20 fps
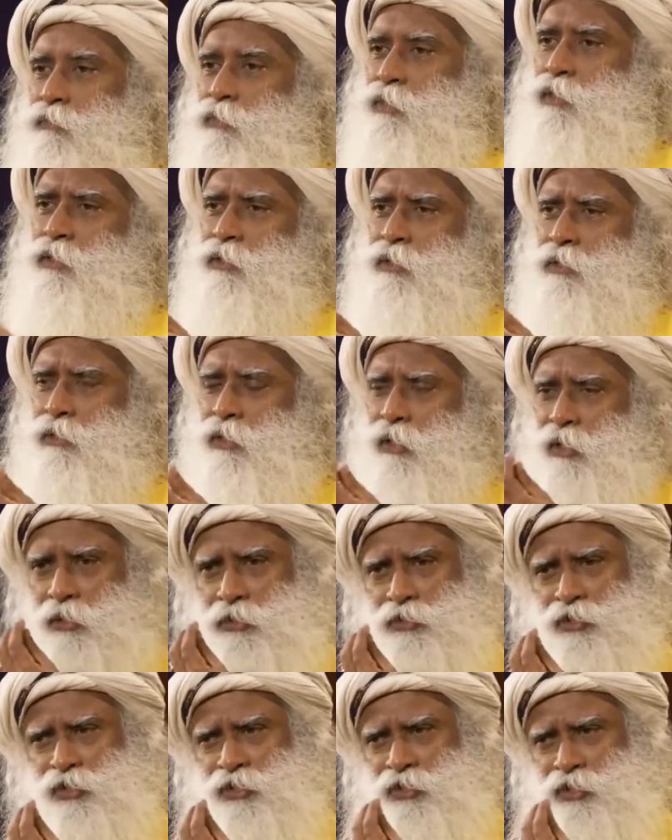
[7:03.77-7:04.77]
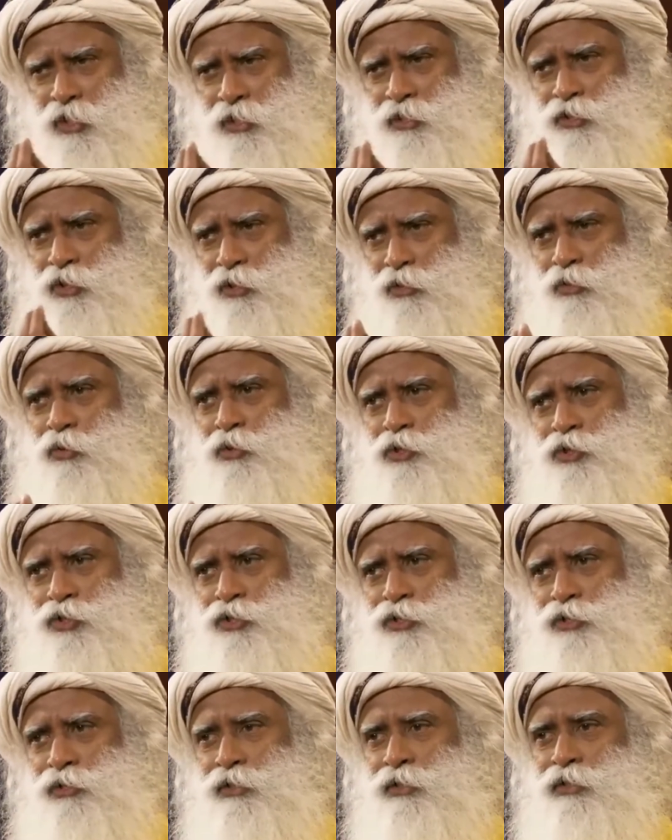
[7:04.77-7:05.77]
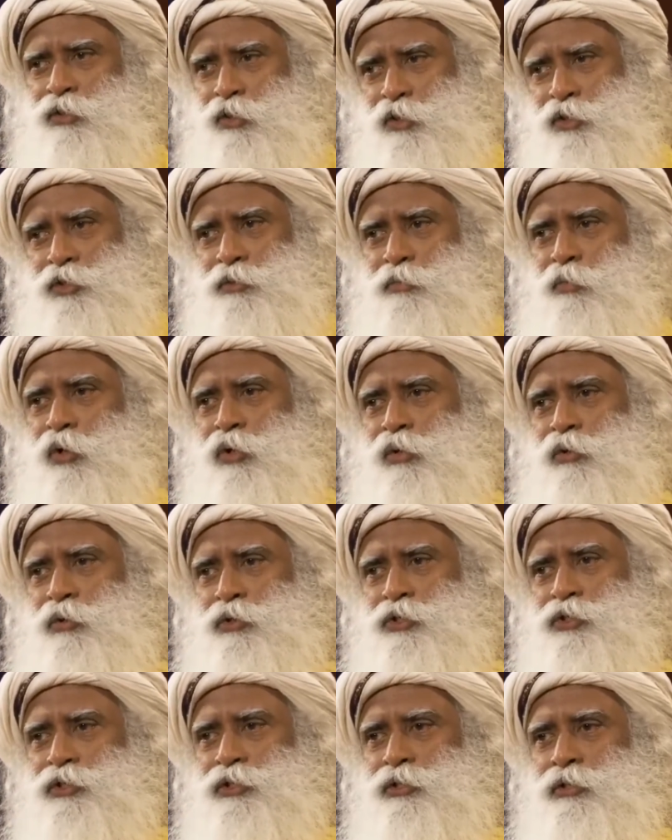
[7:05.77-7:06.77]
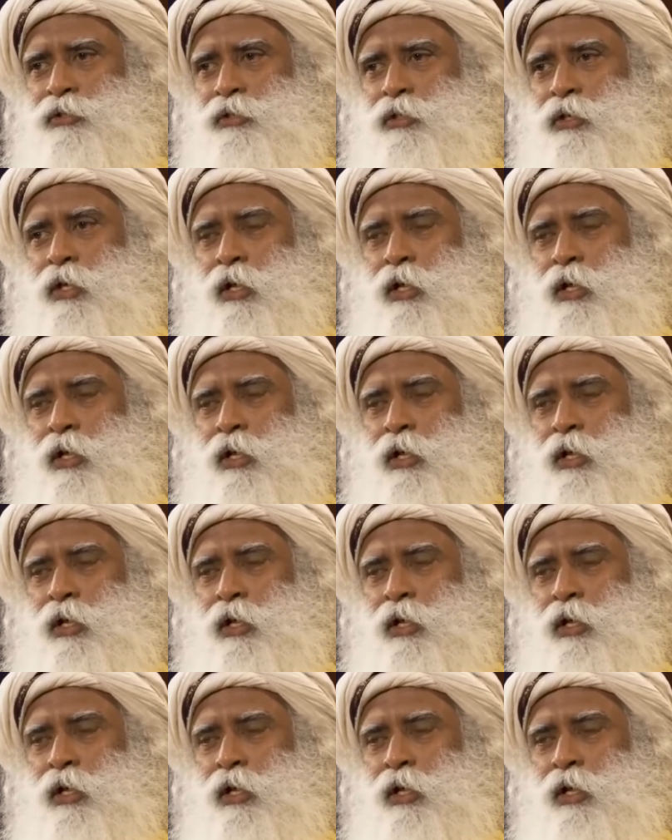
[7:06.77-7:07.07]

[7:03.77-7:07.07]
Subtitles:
this is an existential question, this is not a small question.